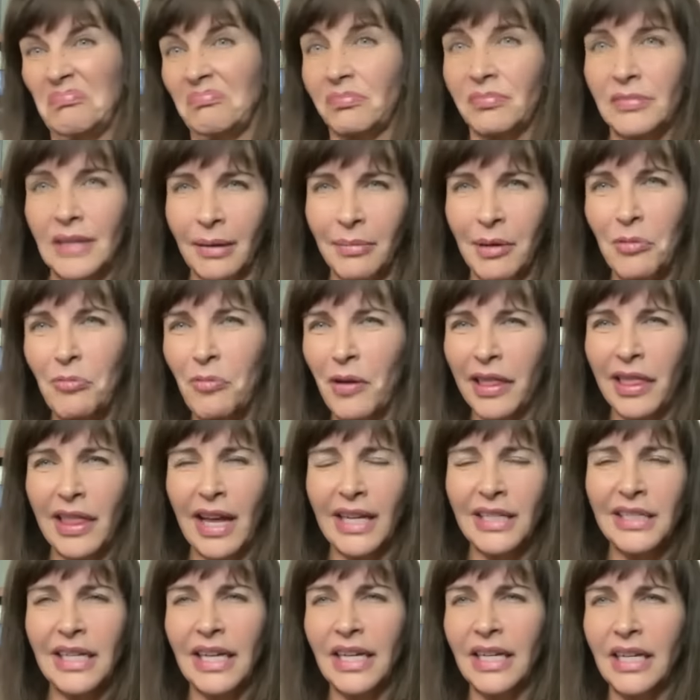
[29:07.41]
I mean, what they
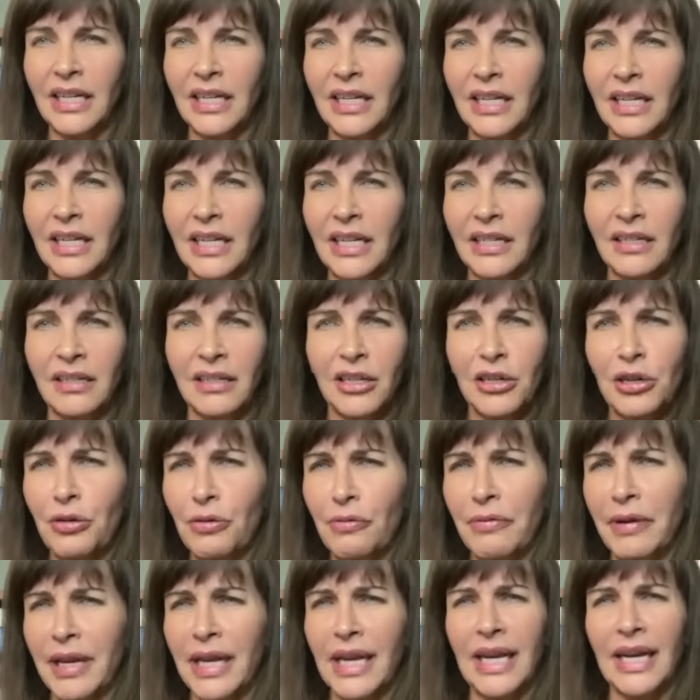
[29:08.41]
did in
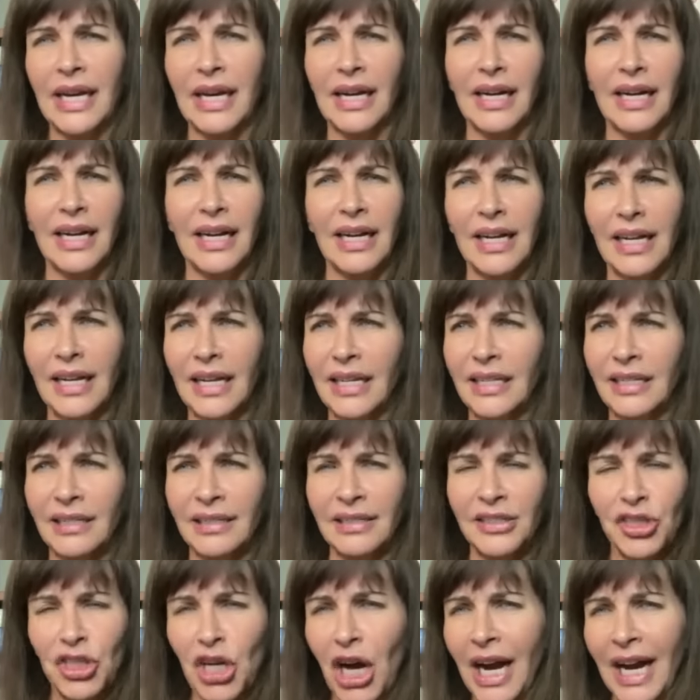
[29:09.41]
Korea, in
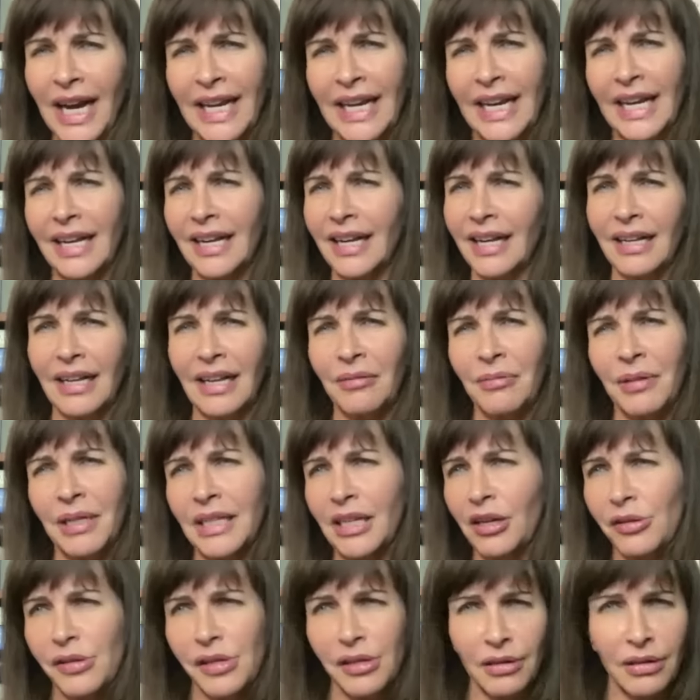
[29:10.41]
China, I mean,
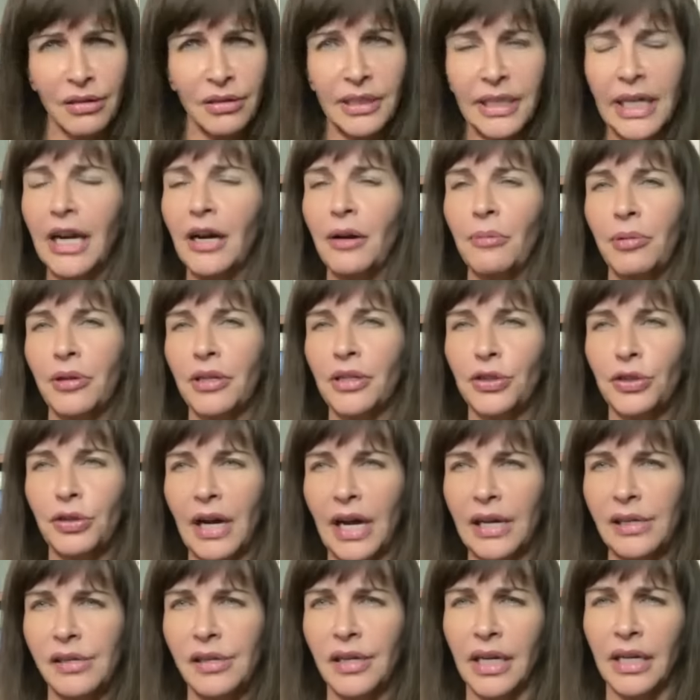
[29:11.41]
those are terrible
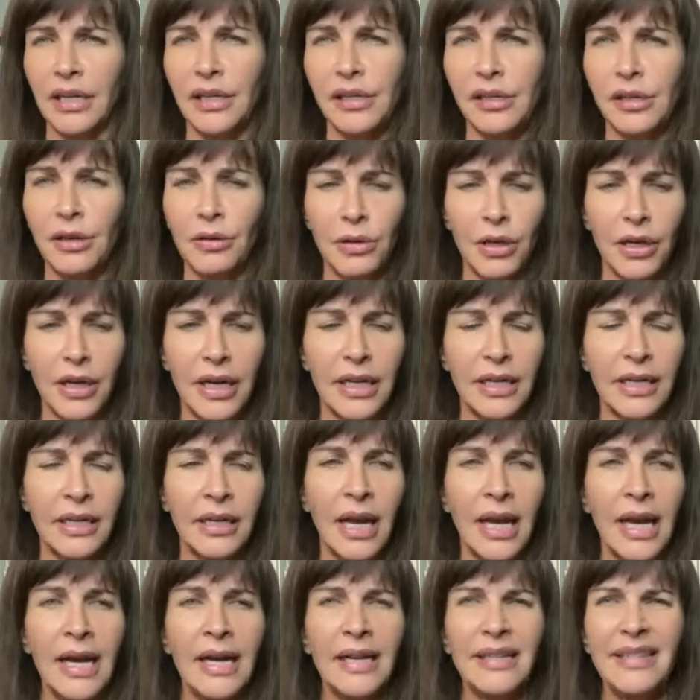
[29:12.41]
atrocities. So you can
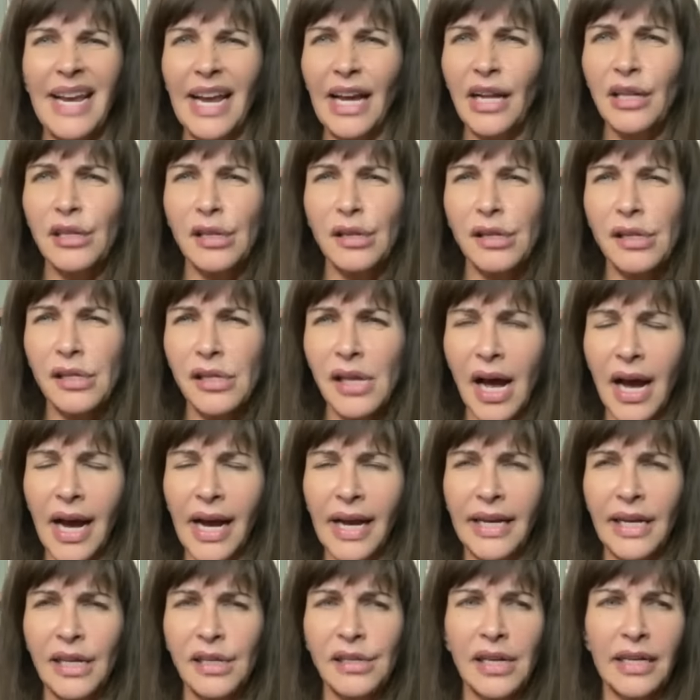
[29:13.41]
take
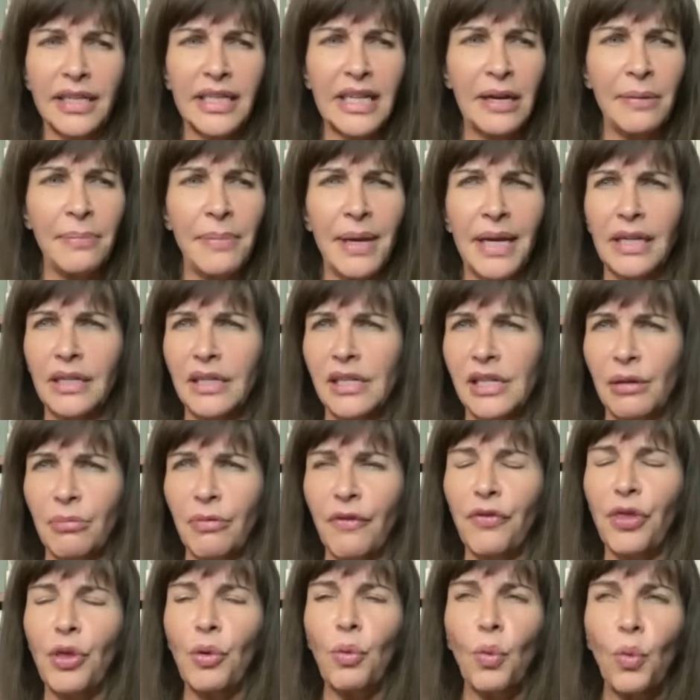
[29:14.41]
societies that committed some
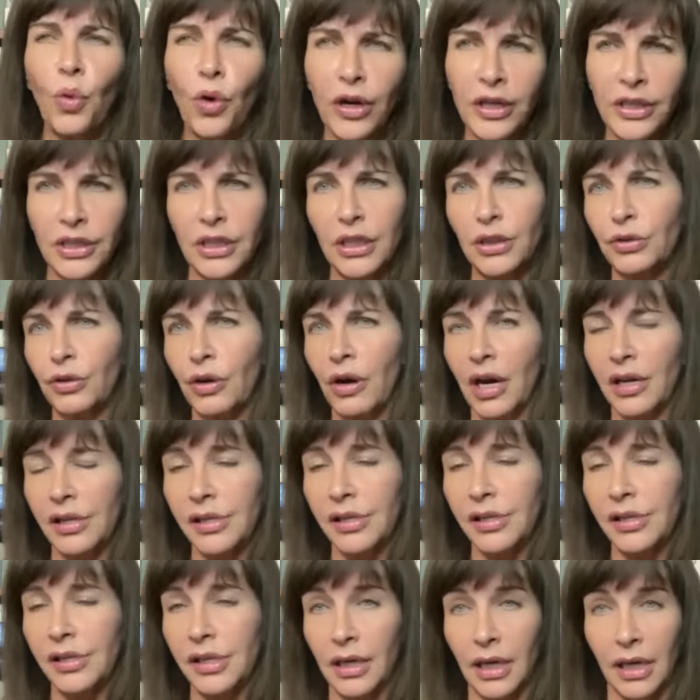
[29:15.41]
of the worst
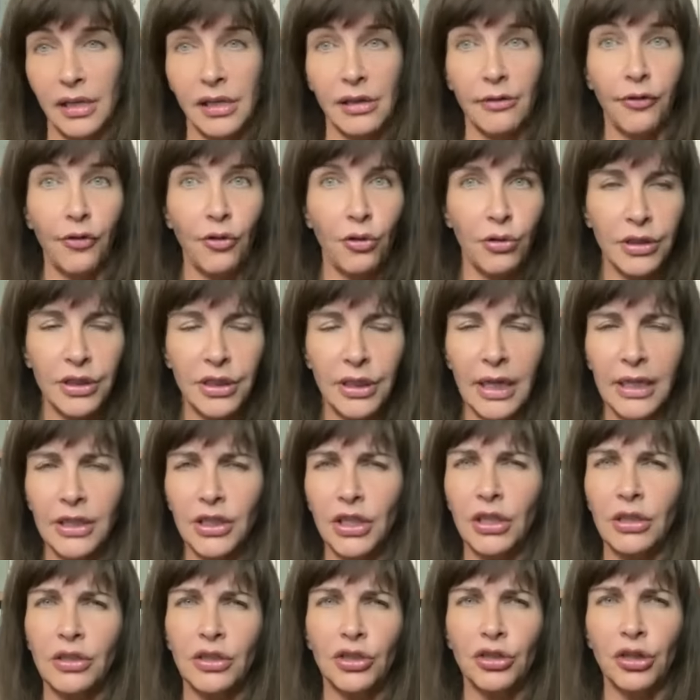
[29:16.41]
atrocities, of course,
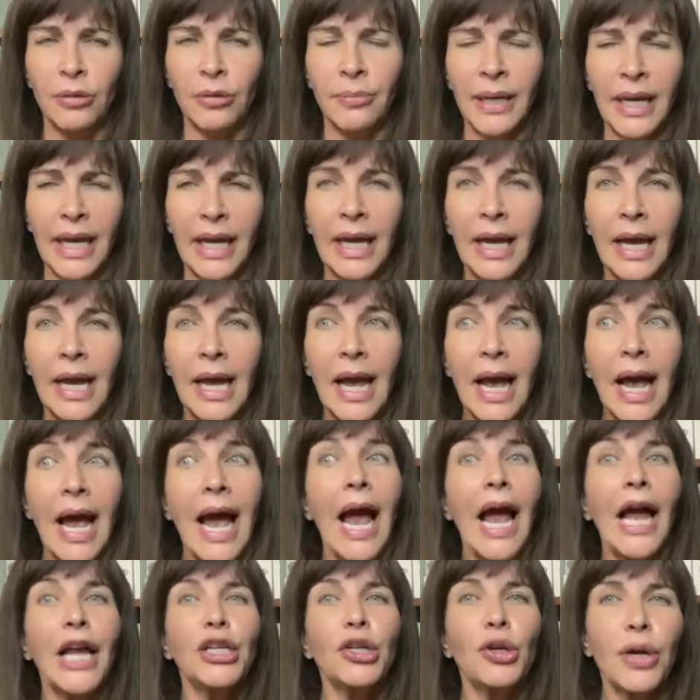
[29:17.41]
Nazi Germany,
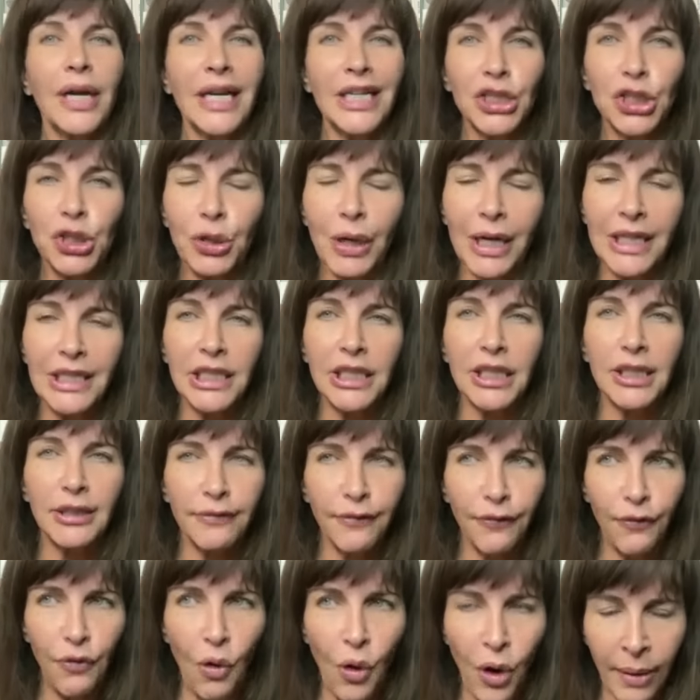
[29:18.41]
and you can
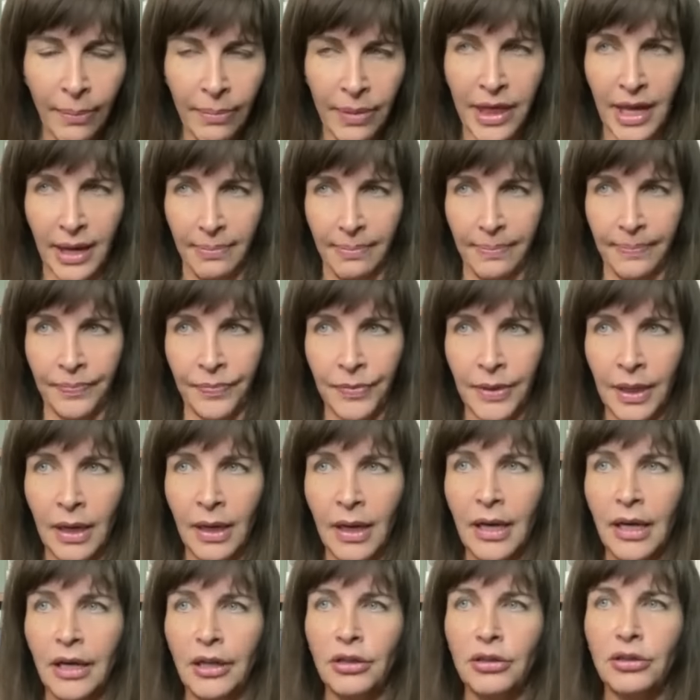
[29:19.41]
transform them
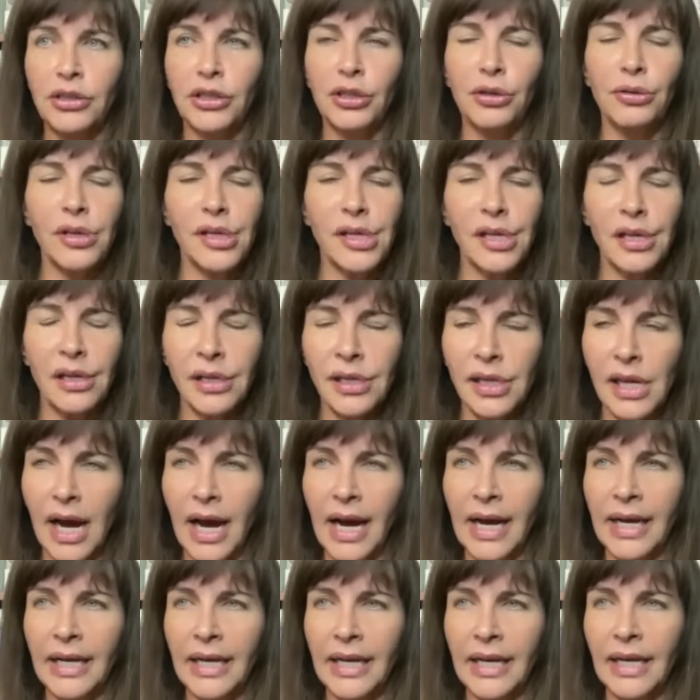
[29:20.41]
to
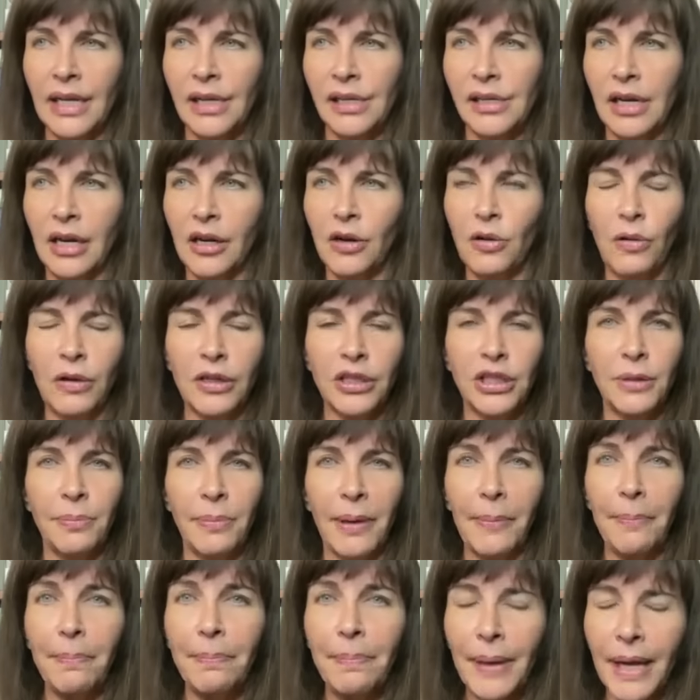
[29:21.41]
societies that are going to
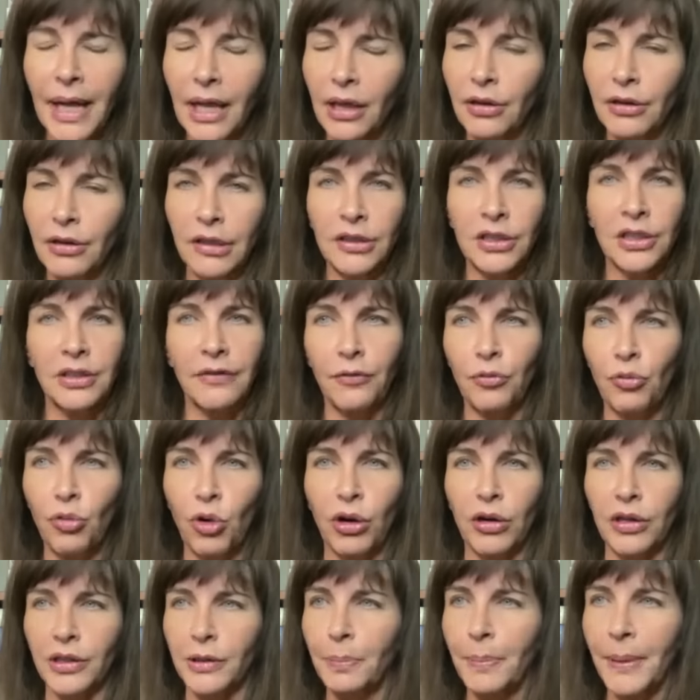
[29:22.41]
be pillars of
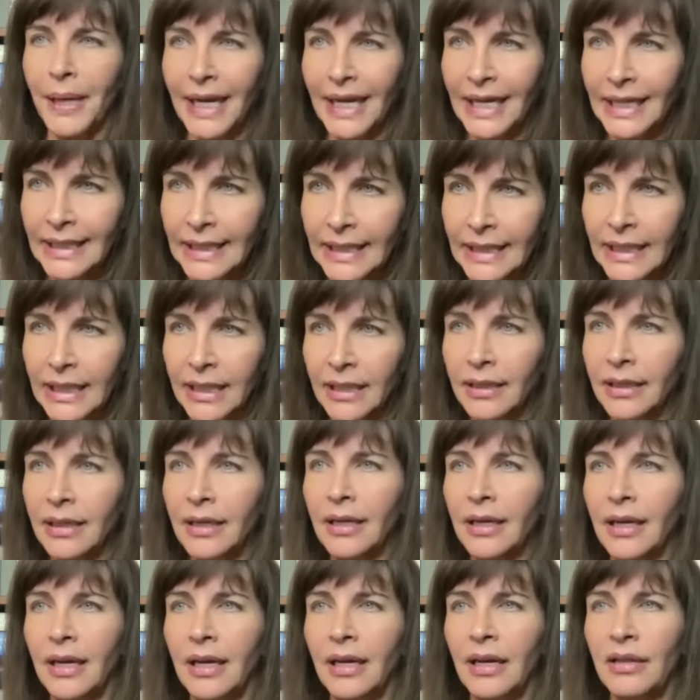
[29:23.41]
world peace,
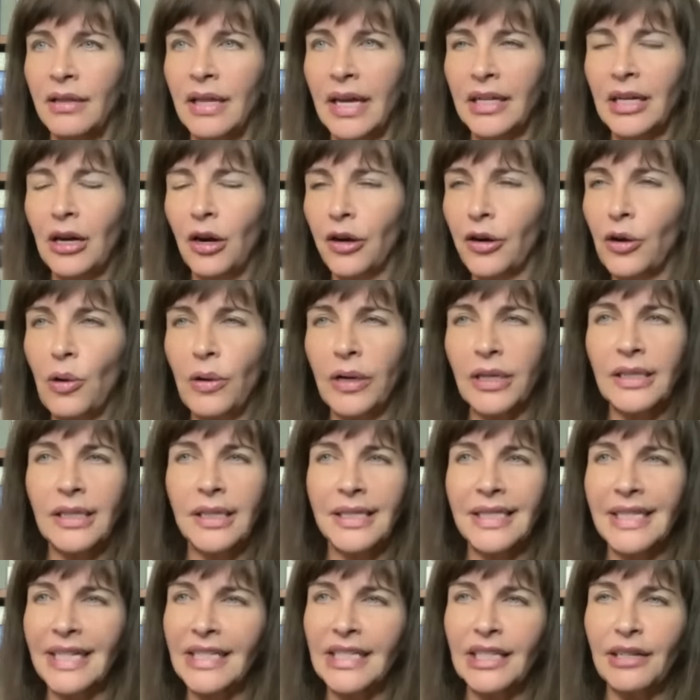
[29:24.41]
that are going to
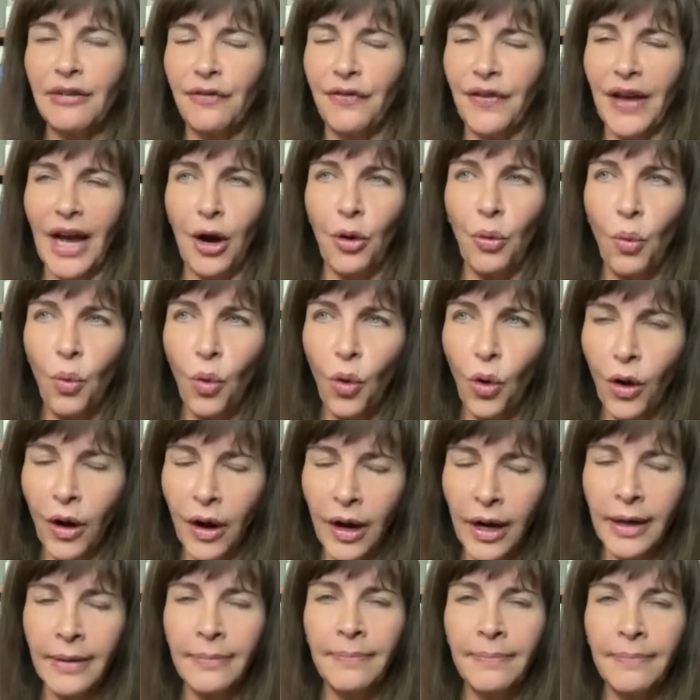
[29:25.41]
disavow war.